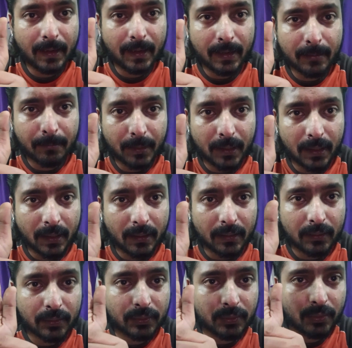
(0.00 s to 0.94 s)
let me
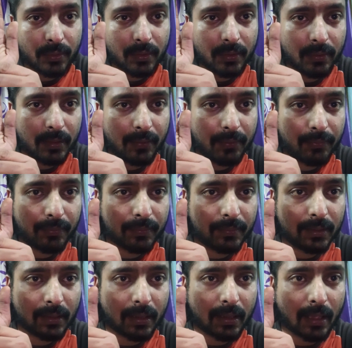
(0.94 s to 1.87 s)
show you if
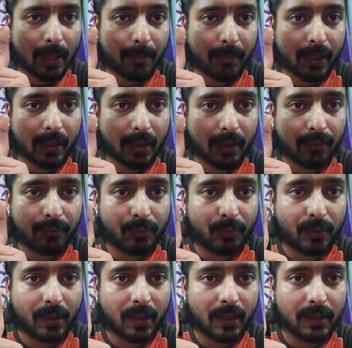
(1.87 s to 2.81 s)
the camera can
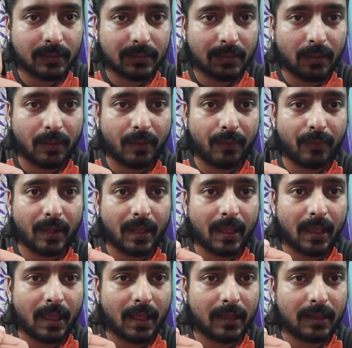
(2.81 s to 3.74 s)
focus. Over
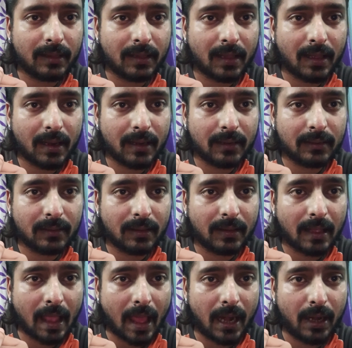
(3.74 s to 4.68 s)
here
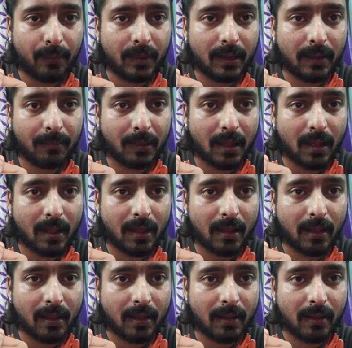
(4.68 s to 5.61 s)
the aluminum
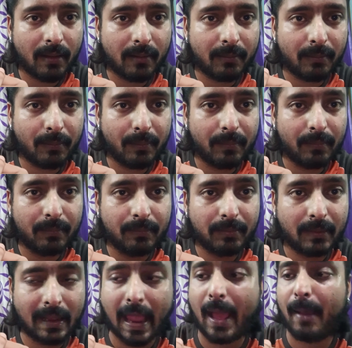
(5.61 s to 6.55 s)

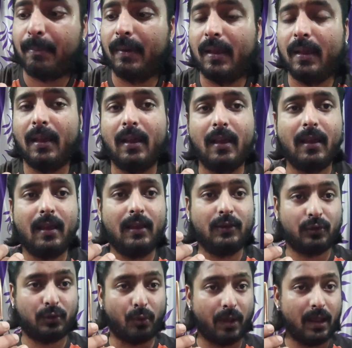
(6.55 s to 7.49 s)
cap
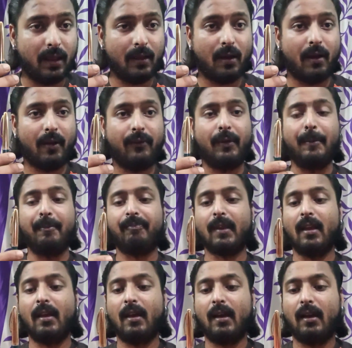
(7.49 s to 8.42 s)
is showing off.
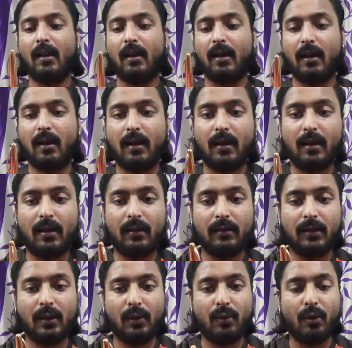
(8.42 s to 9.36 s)

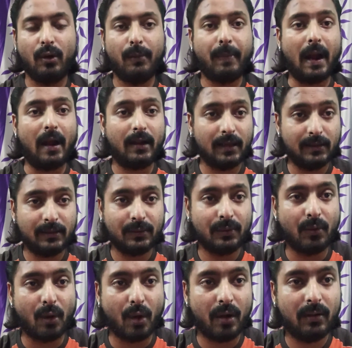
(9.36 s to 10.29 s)
The gold part is
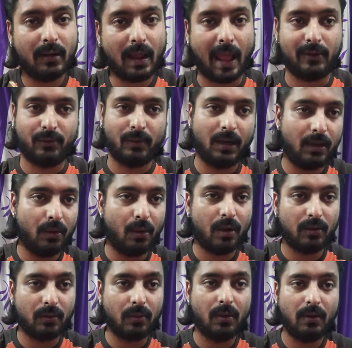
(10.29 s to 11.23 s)
gone. Actually
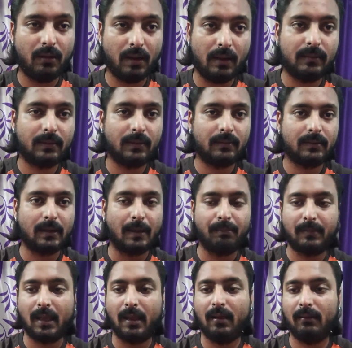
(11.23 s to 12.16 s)
not gold, it's
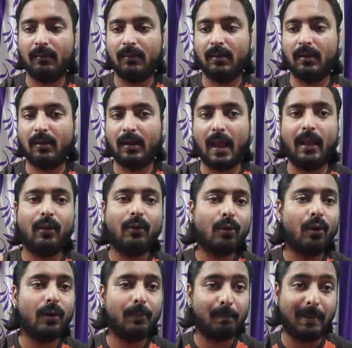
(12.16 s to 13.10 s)
something like
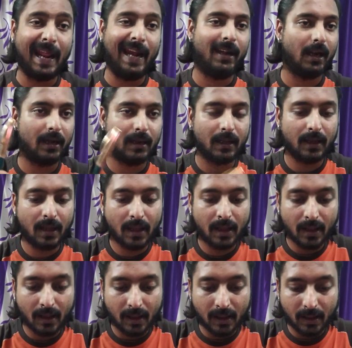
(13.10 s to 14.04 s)
gold plated,
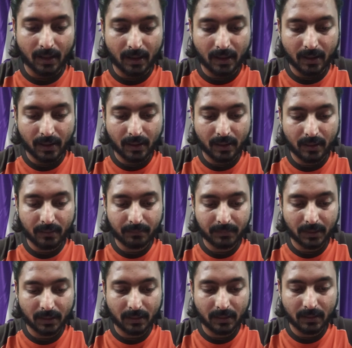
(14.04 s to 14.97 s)

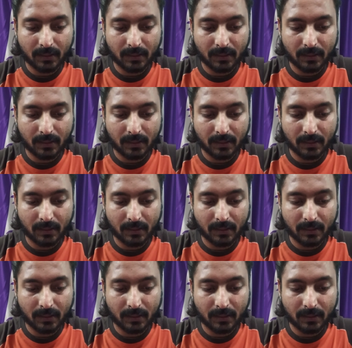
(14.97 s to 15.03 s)
but